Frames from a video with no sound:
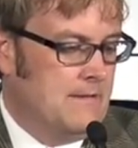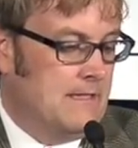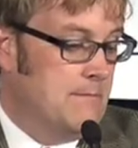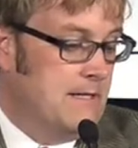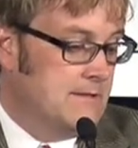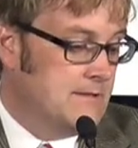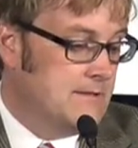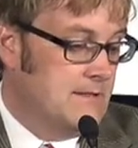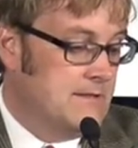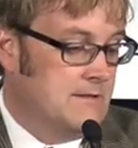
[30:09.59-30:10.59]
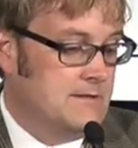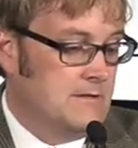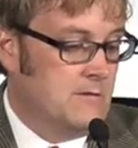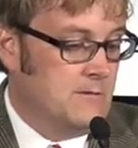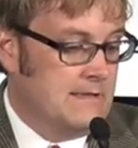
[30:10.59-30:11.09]
can make decisions
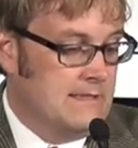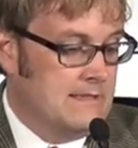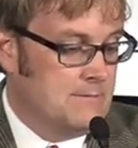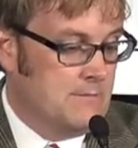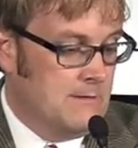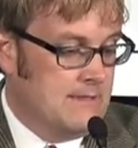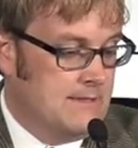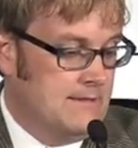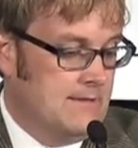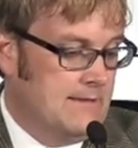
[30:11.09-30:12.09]
according to inspiration